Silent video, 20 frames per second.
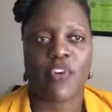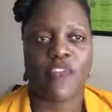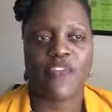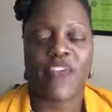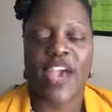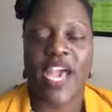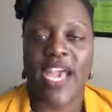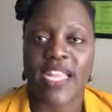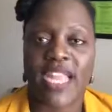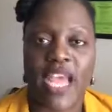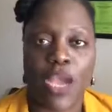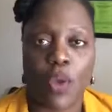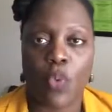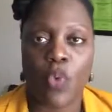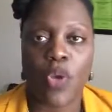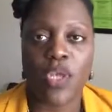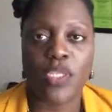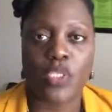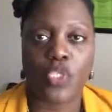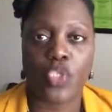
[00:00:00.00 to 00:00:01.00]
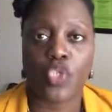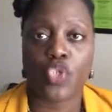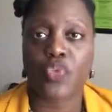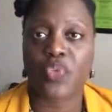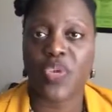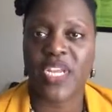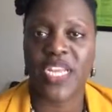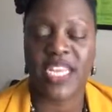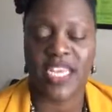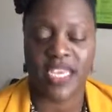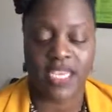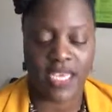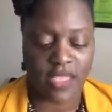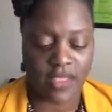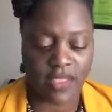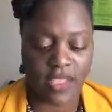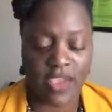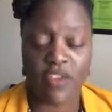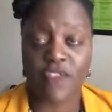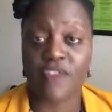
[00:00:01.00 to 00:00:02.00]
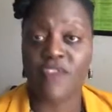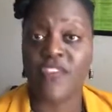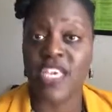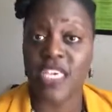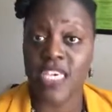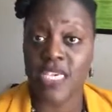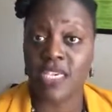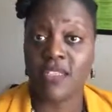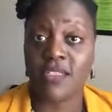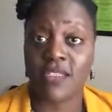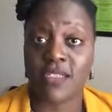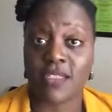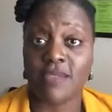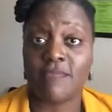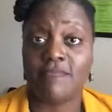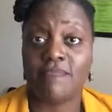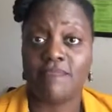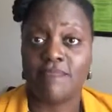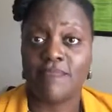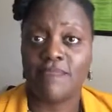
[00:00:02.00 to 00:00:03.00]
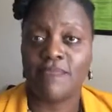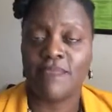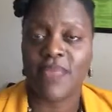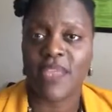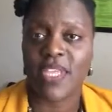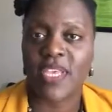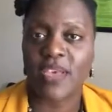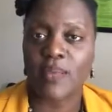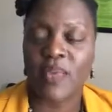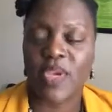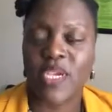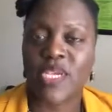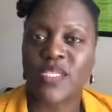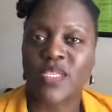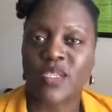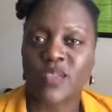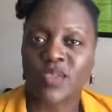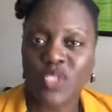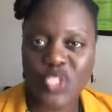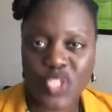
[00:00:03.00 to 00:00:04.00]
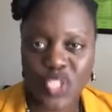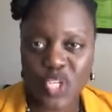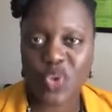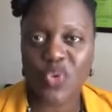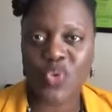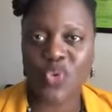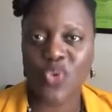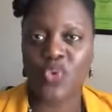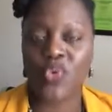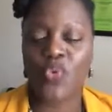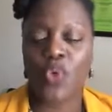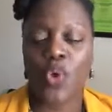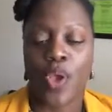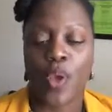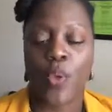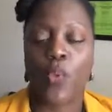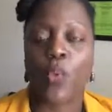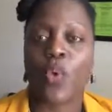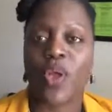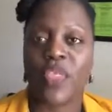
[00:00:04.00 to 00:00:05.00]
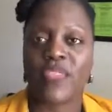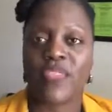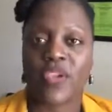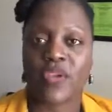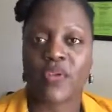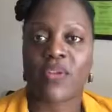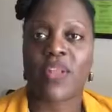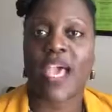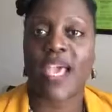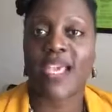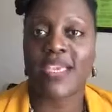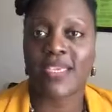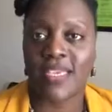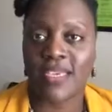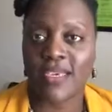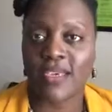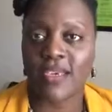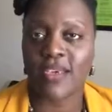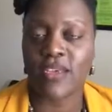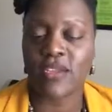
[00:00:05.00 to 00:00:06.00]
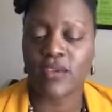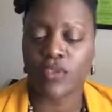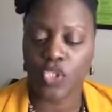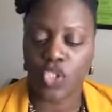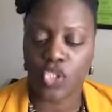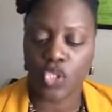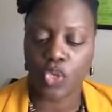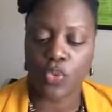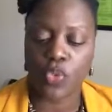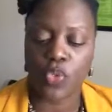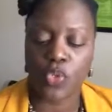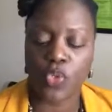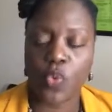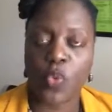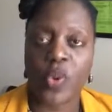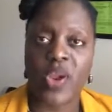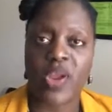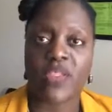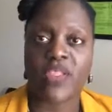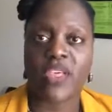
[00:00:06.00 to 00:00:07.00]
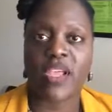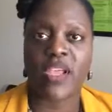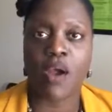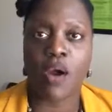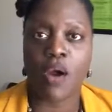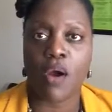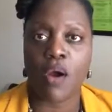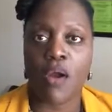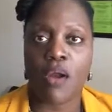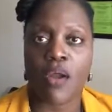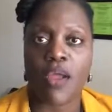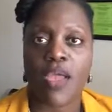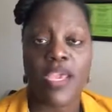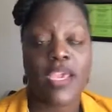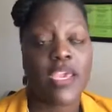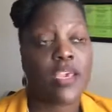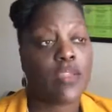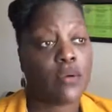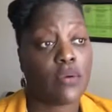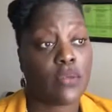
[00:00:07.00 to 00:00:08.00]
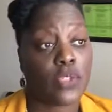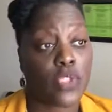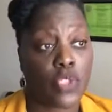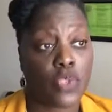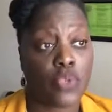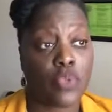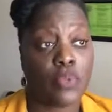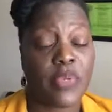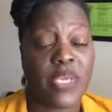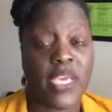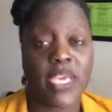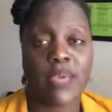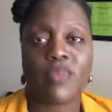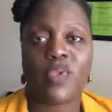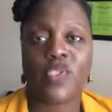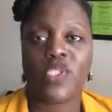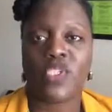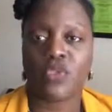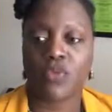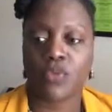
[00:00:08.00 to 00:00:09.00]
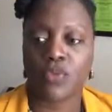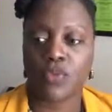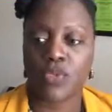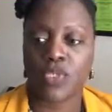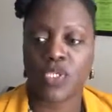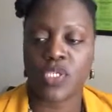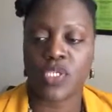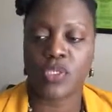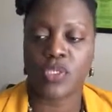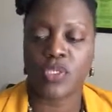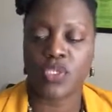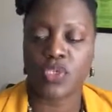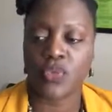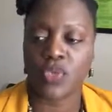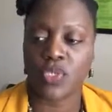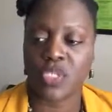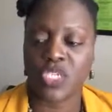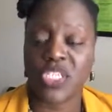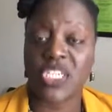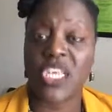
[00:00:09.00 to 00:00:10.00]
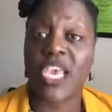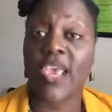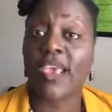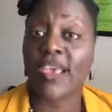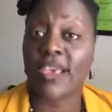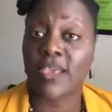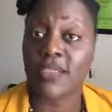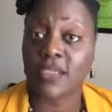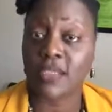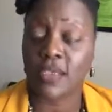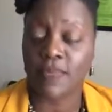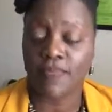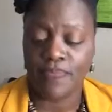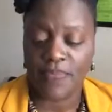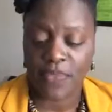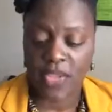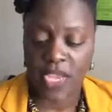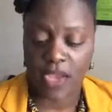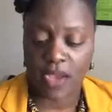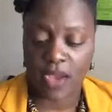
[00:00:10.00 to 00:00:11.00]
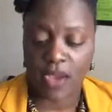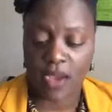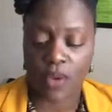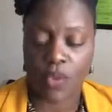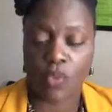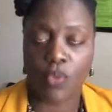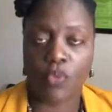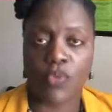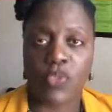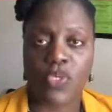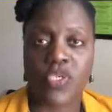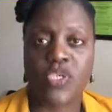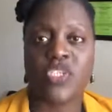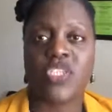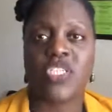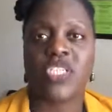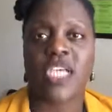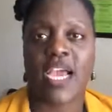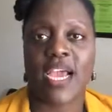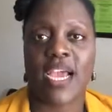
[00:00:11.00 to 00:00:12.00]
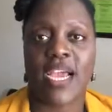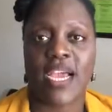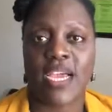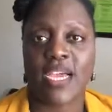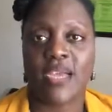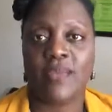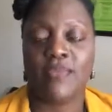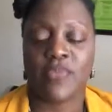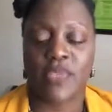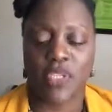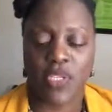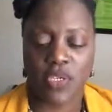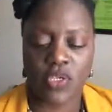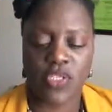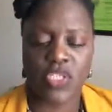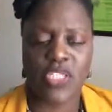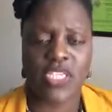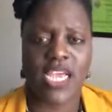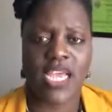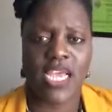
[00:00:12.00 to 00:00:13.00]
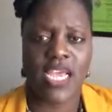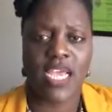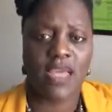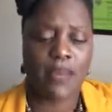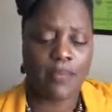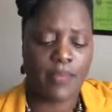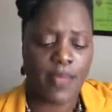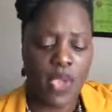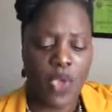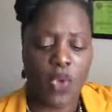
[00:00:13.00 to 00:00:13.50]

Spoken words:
Find out what's trending in their feeds, because it'll show you what they're liking. It'll show you where they are. You'll be able to detect good time. The good time.